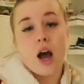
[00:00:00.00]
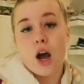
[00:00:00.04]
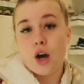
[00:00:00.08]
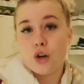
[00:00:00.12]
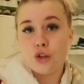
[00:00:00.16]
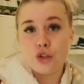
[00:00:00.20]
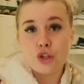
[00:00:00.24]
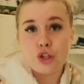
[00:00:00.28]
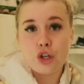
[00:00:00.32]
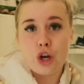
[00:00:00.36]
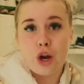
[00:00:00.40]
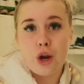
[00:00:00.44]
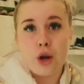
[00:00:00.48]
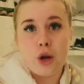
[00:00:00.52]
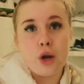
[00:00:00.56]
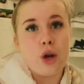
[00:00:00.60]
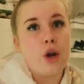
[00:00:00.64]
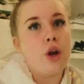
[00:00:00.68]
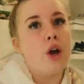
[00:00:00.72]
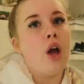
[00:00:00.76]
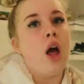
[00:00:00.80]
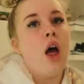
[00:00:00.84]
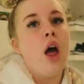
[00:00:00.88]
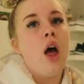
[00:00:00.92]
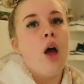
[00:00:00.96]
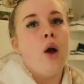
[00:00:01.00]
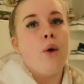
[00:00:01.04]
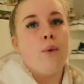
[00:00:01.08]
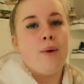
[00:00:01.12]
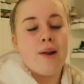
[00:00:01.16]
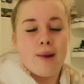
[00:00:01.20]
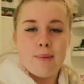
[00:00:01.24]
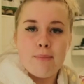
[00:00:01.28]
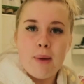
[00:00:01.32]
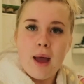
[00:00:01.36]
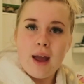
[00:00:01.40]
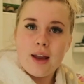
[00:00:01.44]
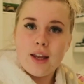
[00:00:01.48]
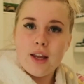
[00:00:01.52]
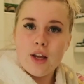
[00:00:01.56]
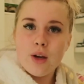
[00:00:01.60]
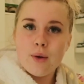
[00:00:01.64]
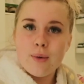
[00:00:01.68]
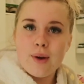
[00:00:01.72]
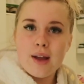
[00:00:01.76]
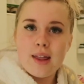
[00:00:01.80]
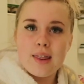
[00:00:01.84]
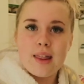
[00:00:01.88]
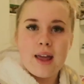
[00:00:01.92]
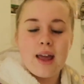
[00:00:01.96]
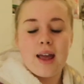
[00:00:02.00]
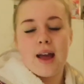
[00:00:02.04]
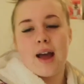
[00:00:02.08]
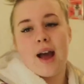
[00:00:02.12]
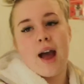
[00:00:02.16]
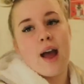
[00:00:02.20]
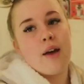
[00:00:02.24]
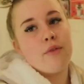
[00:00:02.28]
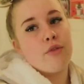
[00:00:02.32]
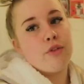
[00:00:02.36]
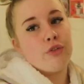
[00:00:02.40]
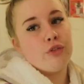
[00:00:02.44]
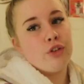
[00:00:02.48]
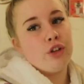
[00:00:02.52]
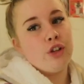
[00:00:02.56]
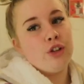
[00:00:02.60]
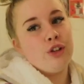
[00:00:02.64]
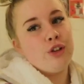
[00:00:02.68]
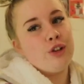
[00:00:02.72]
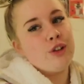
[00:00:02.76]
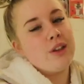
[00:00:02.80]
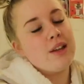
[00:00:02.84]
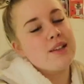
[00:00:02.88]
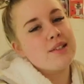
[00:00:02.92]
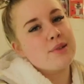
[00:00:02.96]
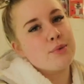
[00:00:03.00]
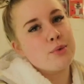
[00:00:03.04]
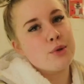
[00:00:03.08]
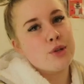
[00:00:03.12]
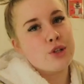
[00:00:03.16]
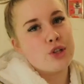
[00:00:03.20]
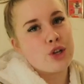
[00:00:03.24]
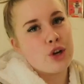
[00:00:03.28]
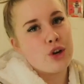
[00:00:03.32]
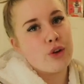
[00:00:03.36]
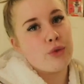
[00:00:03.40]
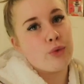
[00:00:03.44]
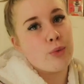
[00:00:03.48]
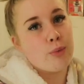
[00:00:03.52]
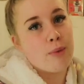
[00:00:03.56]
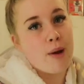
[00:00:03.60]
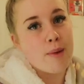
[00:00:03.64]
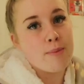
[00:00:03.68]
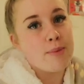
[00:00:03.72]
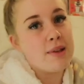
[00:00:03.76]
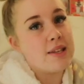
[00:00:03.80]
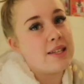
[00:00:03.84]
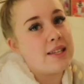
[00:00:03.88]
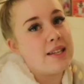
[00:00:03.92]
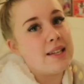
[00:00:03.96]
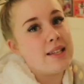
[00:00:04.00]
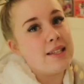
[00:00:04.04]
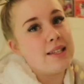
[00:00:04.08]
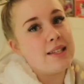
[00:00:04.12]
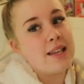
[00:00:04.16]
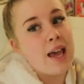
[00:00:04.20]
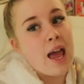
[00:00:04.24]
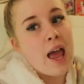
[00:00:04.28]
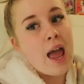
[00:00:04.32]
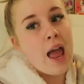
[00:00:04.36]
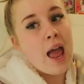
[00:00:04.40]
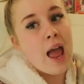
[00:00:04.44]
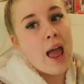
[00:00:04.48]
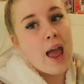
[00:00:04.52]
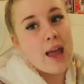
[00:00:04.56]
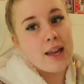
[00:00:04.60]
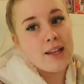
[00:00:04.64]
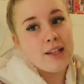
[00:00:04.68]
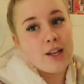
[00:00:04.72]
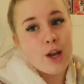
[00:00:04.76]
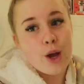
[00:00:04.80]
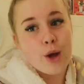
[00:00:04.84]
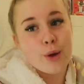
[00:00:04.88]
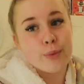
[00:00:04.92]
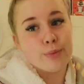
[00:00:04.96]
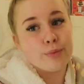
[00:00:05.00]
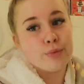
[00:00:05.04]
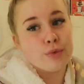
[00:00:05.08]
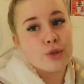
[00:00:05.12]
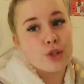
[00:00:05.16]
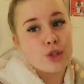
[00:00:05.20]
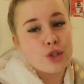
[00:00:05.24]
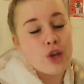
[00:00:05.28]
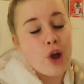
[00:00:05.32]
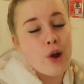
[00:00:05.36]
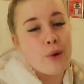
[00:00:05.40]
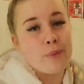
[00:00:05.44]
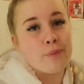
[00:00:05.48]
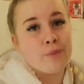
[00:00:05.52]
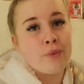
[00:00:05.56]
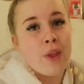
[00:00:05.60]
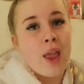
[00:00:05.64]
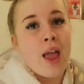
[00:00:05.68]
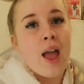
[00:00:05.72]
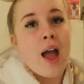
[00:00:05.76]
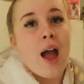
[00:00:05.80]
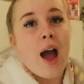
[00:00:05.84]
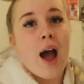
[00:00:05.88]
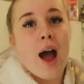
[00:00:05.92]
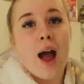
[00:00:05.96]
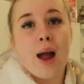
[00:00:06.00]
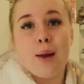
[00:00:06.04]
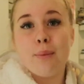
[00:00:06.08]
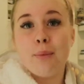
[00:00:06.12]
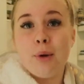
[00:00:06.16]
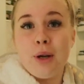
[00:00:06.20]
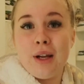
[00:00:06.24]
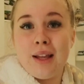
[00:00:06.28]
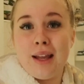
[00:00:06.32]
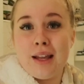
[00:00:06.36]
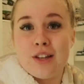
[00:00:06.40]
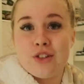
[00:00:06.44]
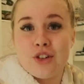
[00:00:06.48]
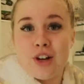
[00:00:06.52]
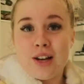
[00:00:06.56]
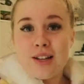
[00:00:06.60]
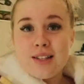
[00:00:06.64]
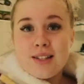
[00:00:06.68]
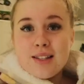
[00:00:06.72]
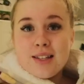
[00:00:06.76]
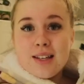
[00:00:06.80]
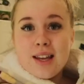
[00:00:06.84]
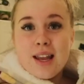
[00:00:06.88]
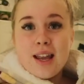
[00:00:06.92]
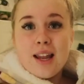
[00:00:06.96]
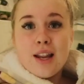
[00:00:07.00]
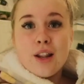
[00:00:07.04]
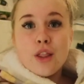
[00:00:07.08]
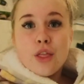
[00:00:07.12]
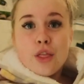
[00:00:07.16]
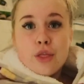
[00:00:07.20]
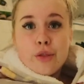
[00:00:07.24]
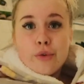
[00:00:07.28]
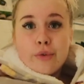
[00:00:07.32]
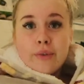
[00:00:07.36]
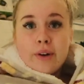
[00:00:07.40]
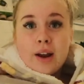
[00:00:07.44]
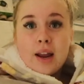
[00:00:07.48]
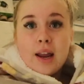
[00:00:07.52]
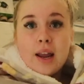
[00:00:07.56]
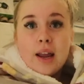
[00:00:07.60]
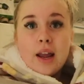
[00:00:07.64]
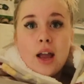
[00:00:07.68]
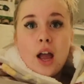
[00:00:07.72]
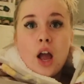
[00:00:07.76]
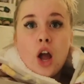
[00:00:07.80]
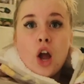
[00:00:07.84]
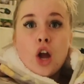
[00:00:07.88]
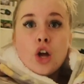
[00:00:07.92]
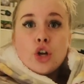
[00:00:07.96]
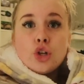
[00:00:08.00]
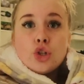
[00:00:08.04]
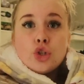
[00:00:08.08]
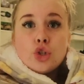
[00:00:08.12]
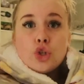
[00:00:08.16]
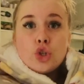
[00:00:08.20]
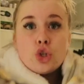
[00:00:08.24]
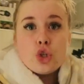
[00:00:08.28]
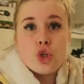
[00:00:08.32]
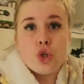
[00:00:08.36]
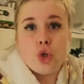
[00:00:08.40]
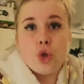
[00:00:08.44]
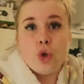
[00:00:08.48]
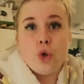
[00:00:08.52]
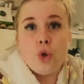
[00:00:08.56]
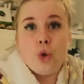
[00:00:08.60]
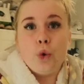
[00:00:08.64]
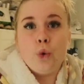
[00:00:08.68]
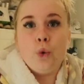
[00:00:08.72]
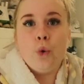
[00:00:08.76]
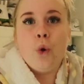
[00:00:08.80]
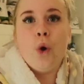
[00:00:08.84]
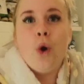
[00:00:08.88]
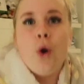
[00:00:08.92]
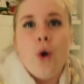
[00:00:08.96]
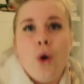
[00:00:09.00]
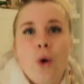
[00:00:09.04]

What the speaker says: I'll show you when I'm packing away there. I have a few new things I want to show you for my business. And yeah, so I'm going to get dressed in 3, 2,